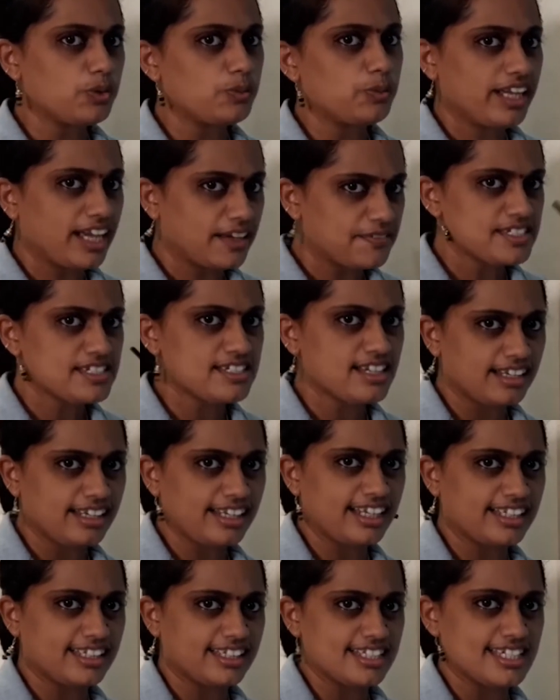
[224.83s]
we have
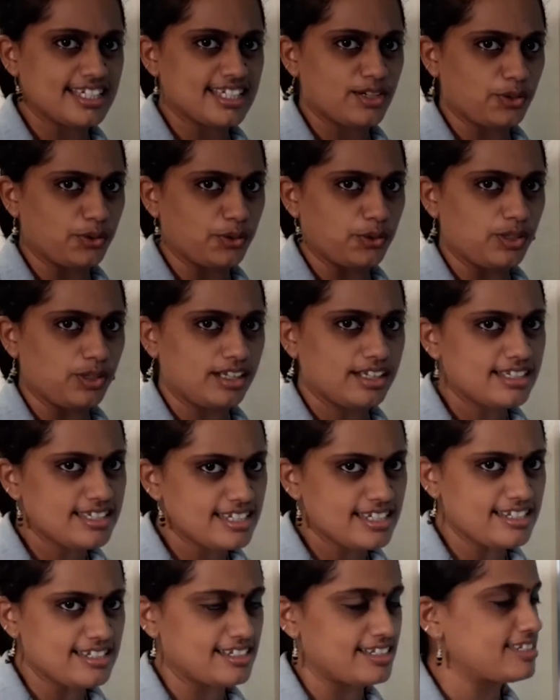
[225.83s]
studied this rule,
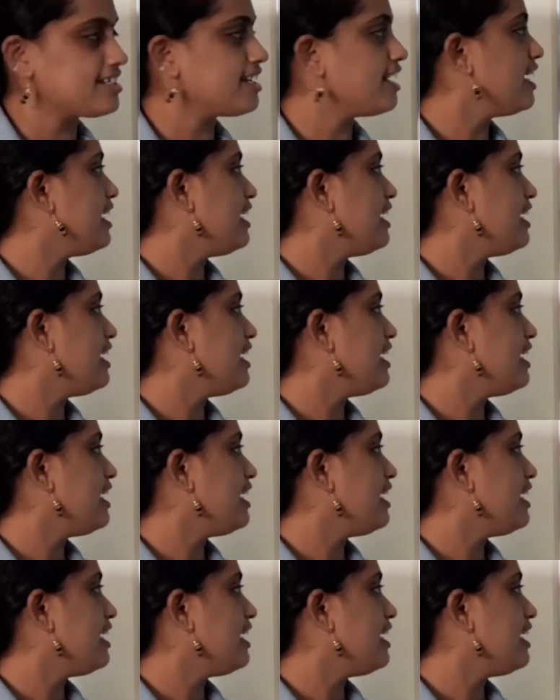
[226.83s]
isn't it?